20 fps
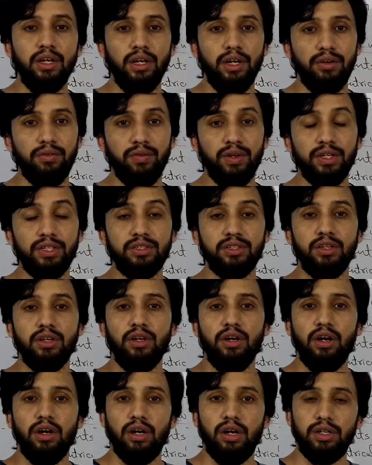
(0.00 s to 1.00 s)
in which
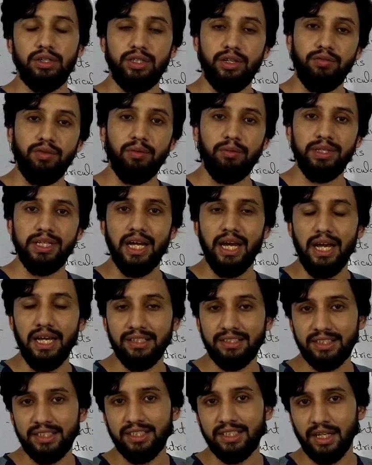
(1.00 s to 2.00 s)
there will be the
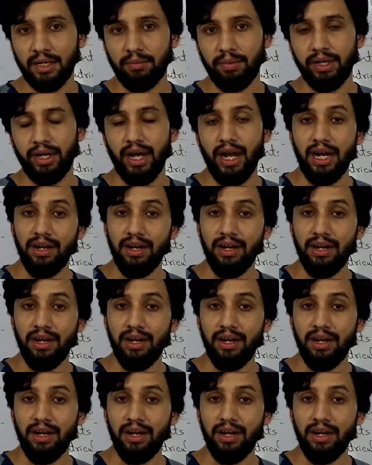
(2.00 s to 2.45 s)
ST segment